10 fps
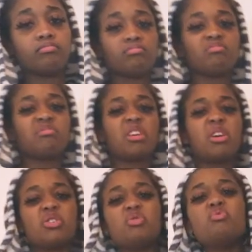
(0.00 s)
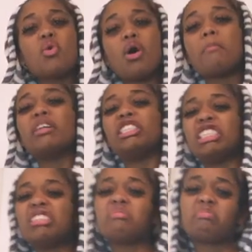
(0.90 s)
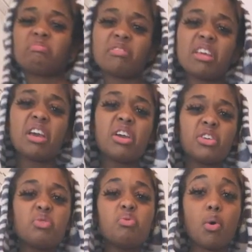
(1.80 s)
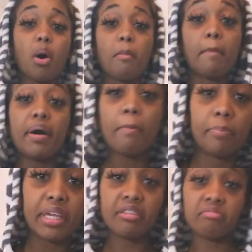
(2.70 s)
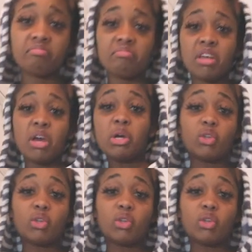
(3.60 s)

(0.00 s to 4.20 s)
You know I'm a G. You know I'm a papi.